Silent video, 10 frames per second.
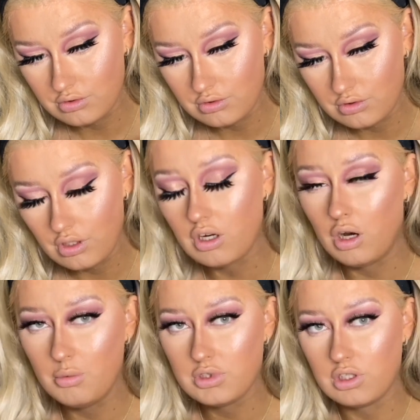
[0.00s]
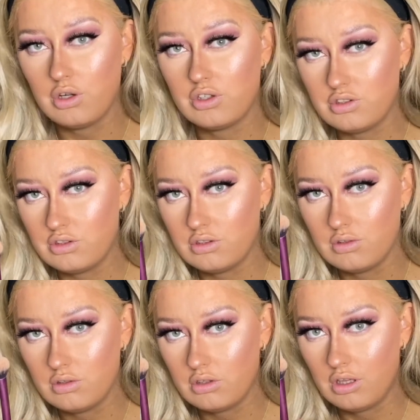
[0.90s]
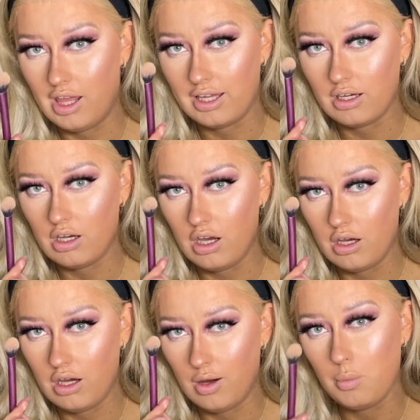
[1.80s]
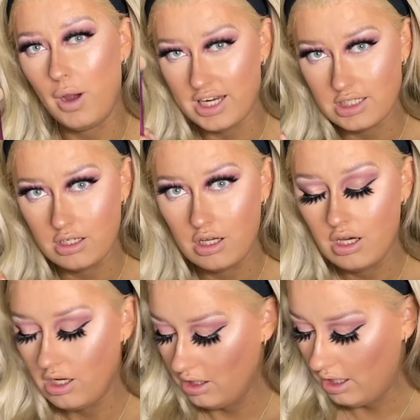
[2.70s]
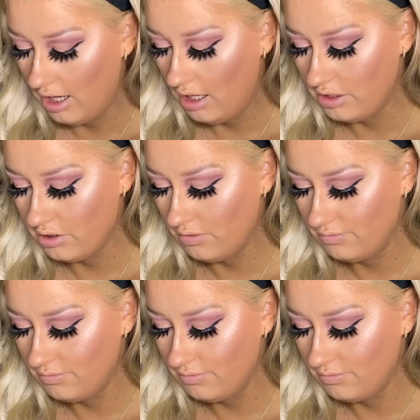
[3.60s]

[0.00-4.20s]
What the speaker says: It almost looks like a wet highlighter,